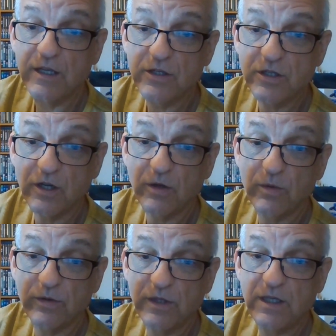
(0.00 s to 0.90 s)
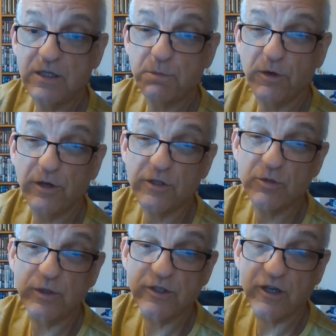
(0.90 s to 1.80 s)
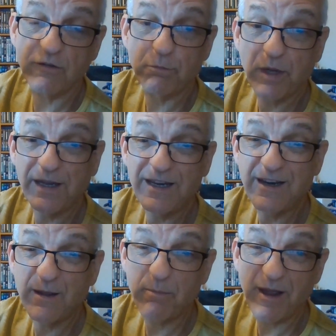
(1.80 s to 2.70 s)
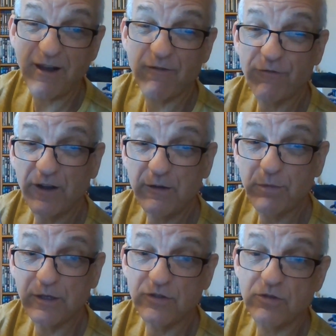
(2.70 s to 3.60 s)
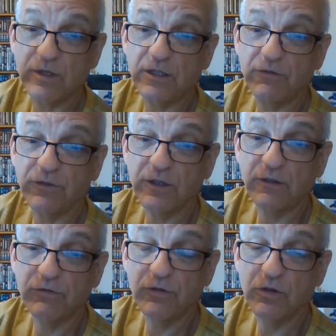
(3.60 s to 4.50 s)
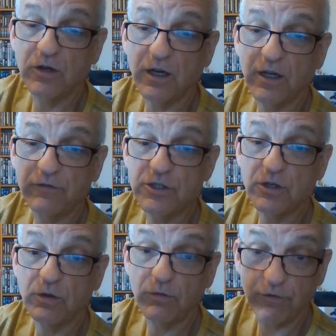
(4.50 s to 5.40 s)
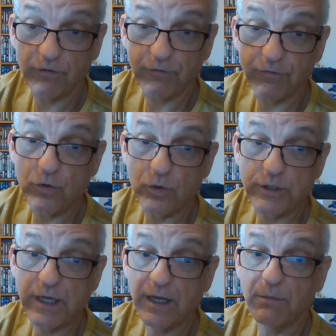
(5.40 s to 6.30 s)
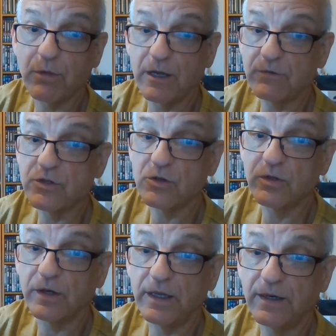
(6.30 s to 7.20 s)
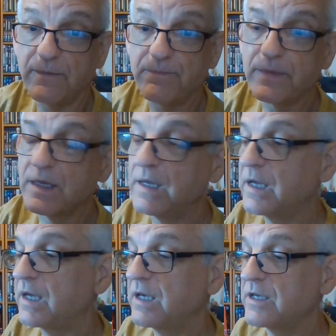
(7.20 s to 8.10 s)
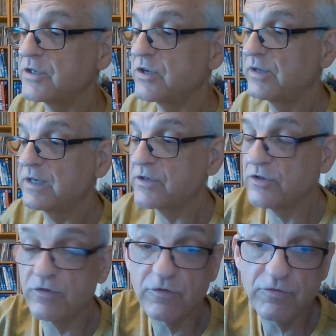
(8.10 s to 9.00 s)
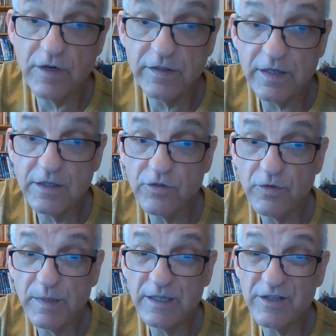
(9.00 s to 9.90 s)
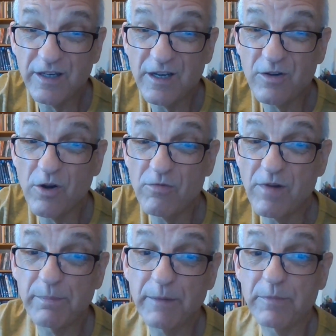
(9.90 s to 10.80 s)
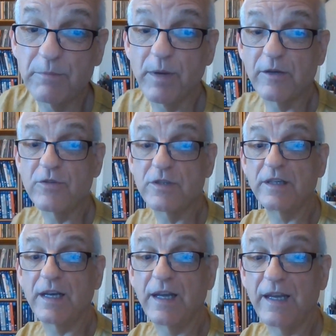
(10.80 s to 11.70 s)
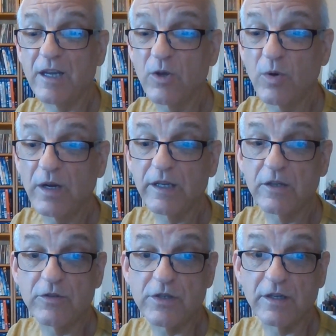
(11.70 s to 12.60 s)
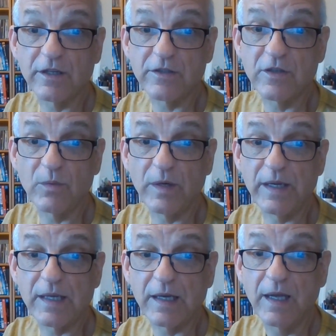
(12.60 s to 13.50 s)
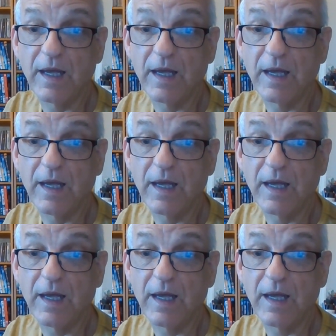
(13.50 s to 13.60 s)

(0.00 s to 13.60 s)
So these books, which I've paid about £5.25 for, I've sold for £48 all in. So that's three things for me to now go wrap up and post today. Quite a good start to the week.